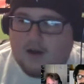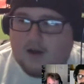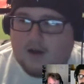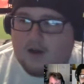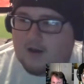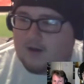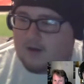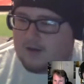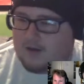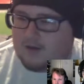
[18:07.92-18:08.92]

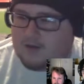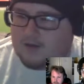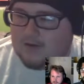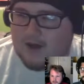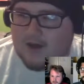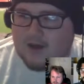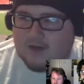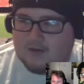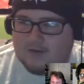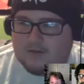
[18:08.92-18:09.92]
and
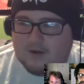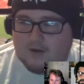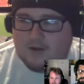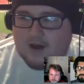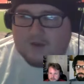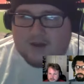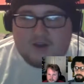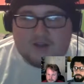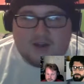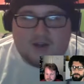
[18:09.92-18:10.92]
application
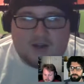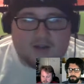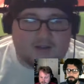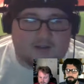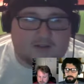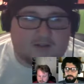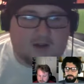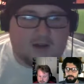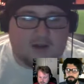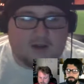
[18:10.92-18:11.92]
highlights,
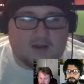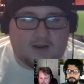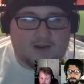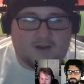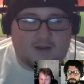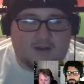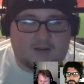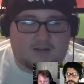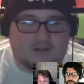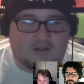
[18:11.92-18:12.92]
highlighting applications
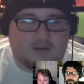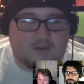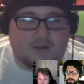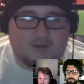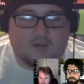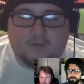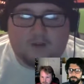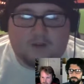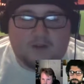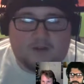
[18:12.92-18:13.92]
that we really
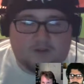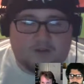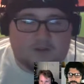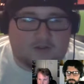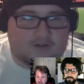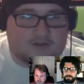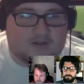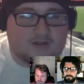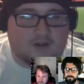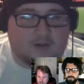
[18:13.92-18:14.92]
enjoy using that
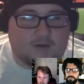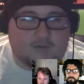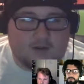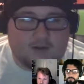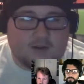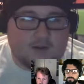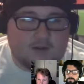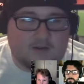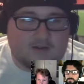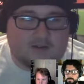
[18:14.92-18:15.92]
we found either in
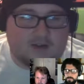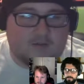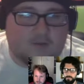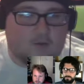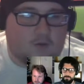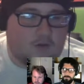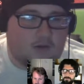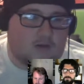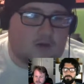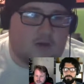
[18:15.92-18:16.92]
Discover or
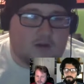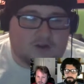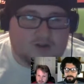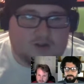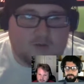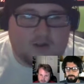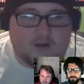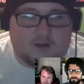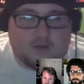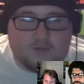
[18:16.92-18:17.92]
just the regular
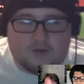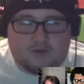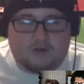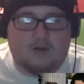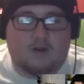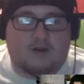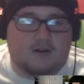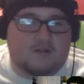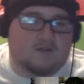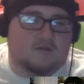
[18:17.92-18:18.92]
Ubuntu archive.